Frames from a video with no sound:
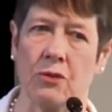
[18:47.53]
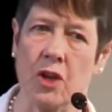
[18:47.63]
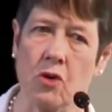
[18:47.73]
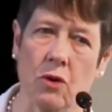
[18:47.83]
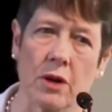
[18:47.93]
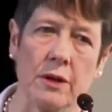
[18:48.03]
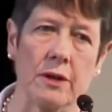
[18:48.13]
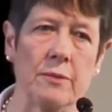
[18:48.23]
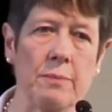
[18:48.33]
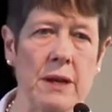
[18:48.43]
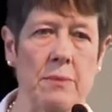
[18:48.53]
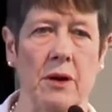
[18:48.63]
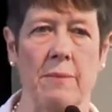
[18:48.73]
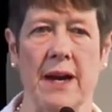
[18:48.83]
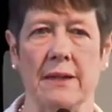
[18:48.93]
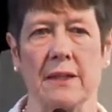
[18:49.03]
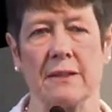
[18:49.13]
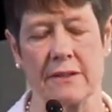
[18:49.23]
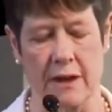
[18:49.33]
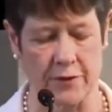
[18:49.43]
the Auckland people about it
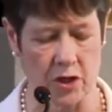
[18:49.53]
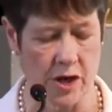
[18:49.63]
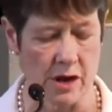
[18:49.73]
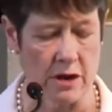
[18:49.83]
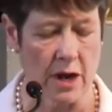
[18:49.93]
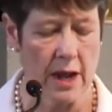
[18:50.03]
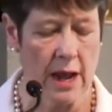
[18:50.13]
this afternoon.